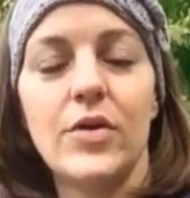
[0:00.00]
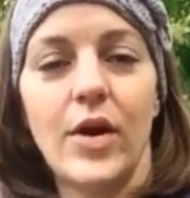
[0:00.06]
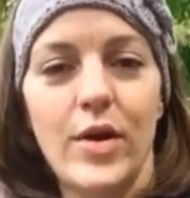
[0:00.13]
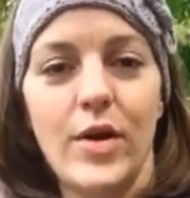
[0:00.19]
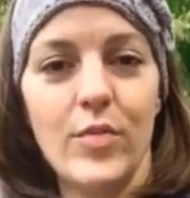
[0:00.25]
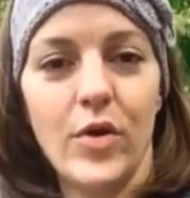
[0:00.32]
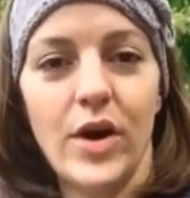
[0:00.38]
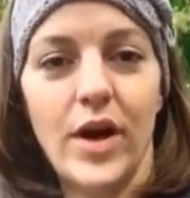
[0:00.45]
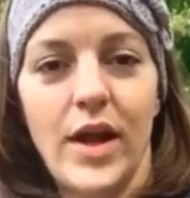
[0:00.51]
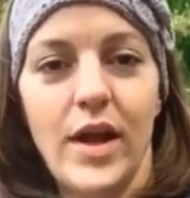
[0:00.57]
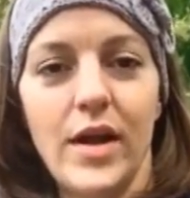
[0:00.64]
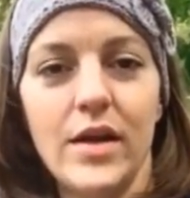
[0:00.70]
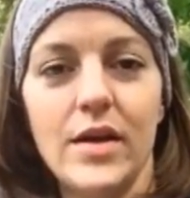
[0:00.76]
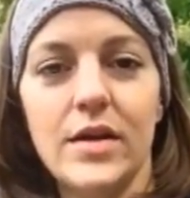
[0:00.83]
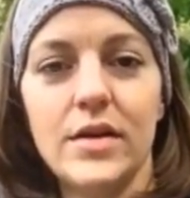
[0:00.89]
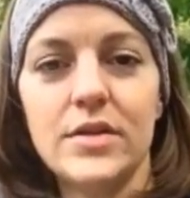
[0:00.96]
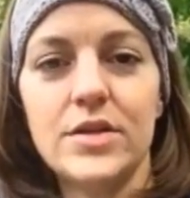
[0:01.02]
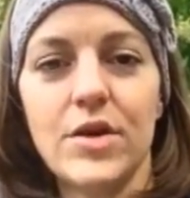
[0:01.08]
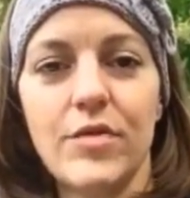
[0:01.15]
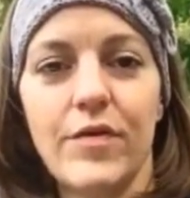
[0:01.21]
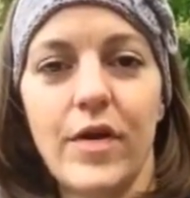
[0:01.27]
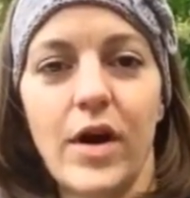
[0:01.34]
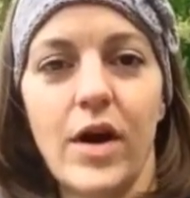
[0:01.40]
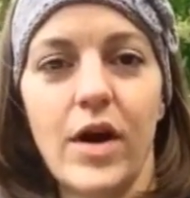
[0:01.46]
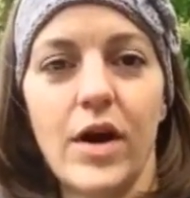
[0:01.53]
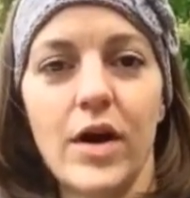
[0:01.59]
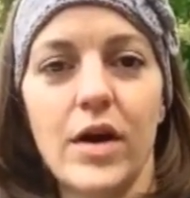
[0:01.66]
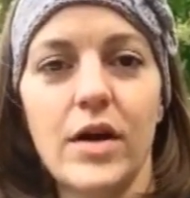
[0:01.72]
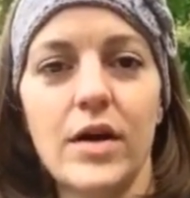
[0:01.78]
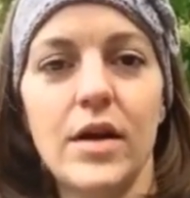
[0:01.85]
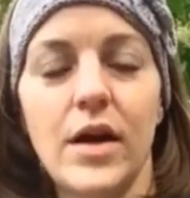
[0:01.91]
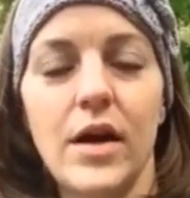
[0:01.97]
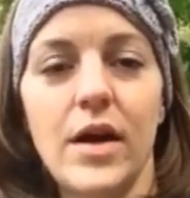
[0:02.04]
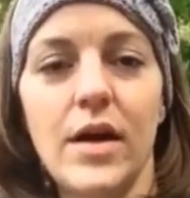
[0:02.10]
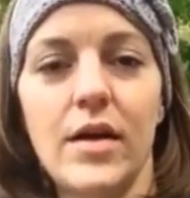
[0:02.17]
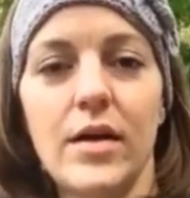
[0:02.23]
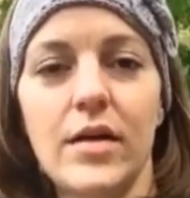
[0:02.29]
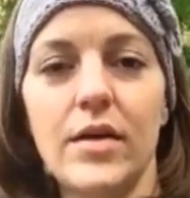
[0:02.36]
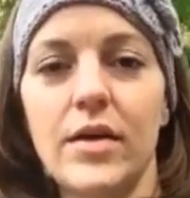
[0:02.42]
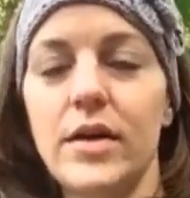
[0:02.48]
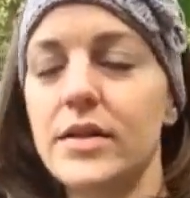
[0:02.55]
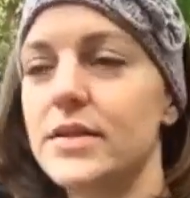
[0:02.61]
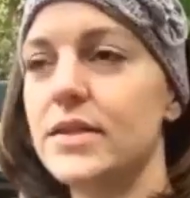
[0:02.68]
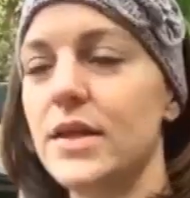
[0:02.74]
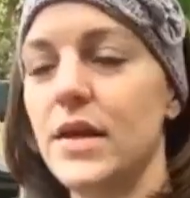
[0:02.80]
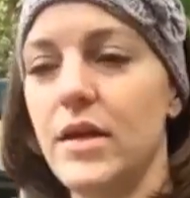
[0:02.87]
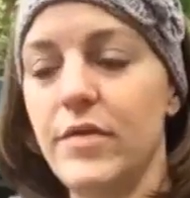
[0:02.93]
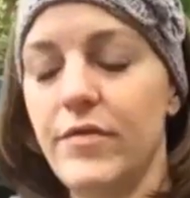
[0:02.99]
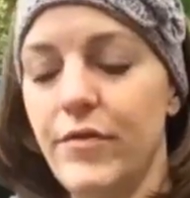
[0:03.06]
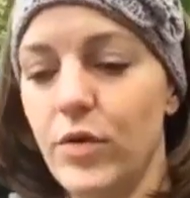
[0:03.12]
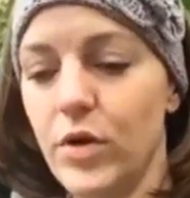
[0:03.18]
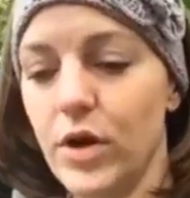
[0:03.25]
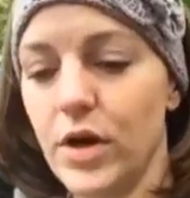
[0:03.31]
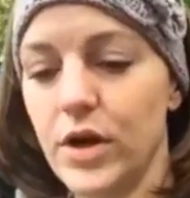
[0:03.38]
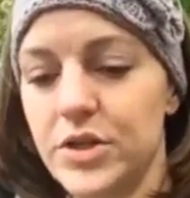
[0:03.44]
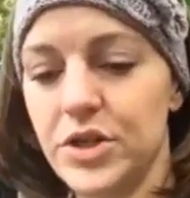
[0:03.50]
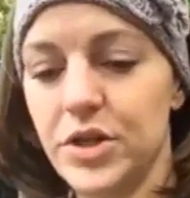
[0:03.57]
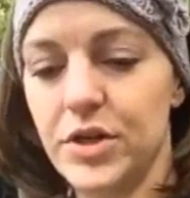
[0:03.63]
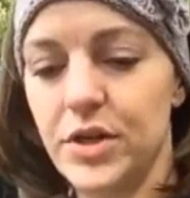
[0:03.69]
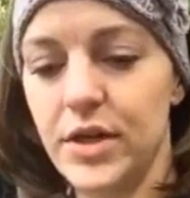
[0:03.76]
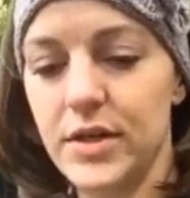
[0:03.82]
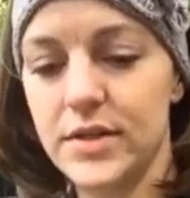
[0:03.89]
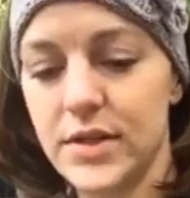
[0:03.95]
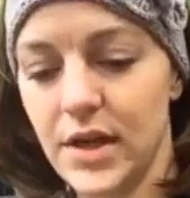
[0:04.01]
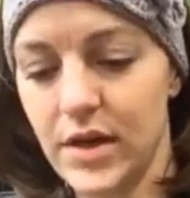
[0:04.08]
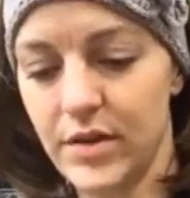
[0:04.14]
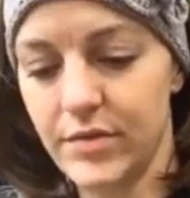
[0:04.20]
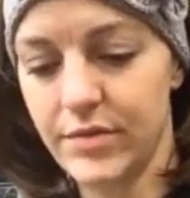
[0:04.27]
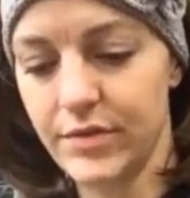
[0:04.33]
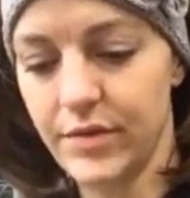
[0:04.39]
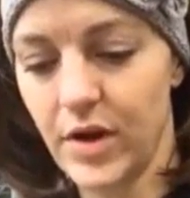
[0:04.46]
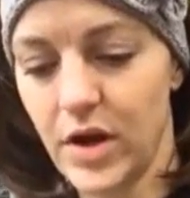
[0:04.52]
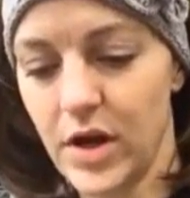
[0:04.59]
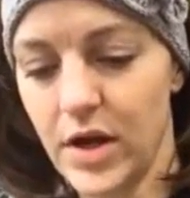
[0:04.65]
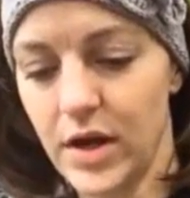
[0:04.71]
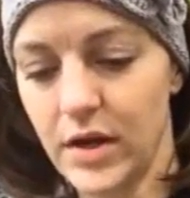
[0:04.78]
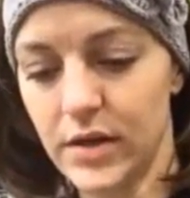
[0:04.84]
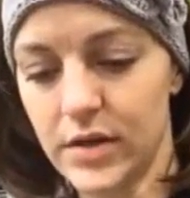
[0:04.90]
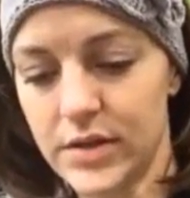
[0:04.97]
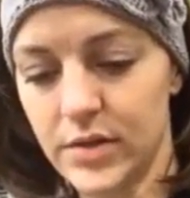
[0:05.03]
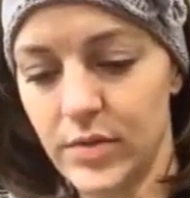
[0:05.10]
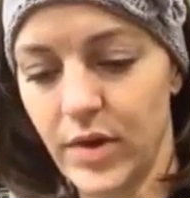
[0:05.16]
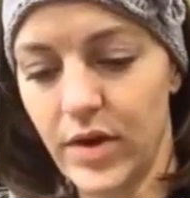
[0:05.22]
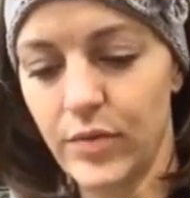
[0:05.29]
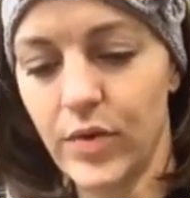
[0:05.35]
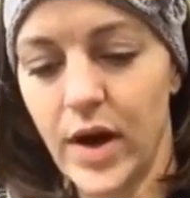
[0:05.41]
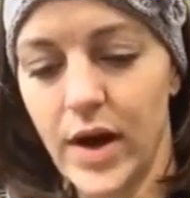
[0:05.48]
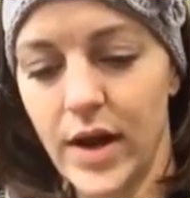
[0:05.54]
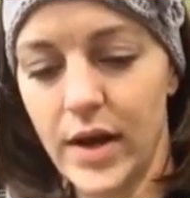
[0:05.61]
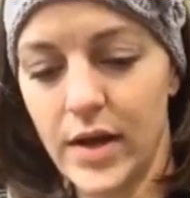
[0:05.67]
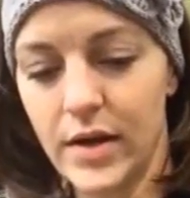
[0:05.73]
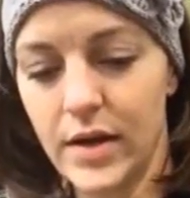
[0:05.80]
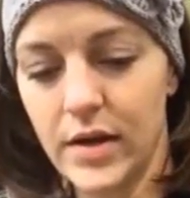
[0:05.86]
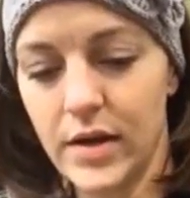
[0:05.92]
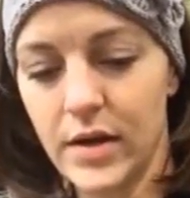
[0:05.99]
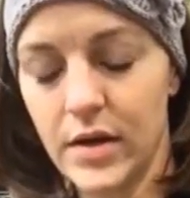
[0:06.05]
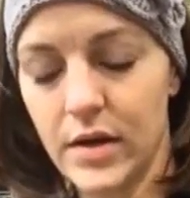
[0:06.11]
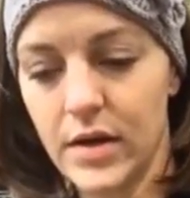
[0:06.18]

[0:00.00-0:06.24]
Great morning so far. Let's see, 4 attorneys have gone. We had Ryan.